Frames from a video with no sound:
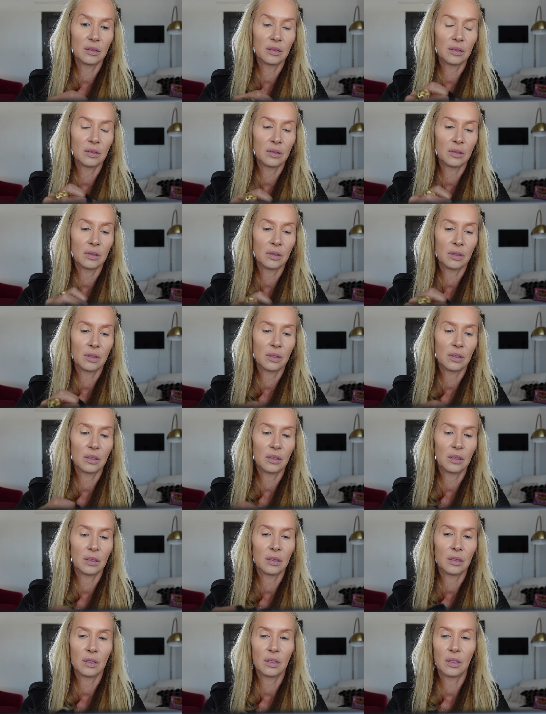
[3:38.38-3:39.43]

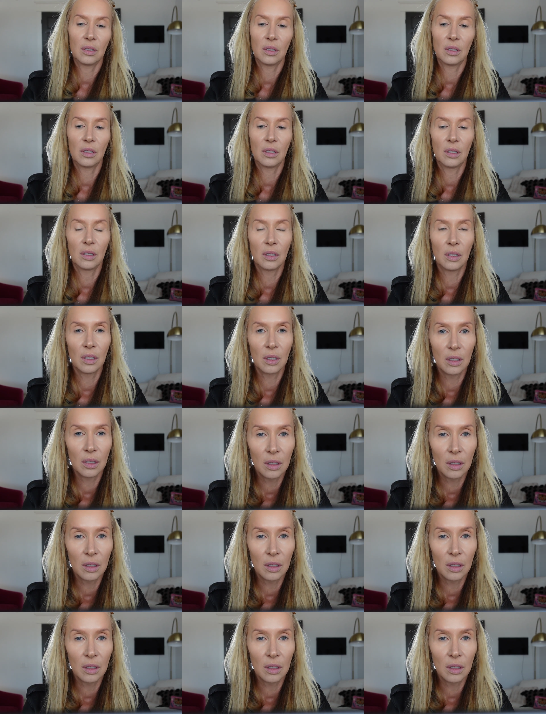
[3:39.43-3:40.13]
Nothing is said.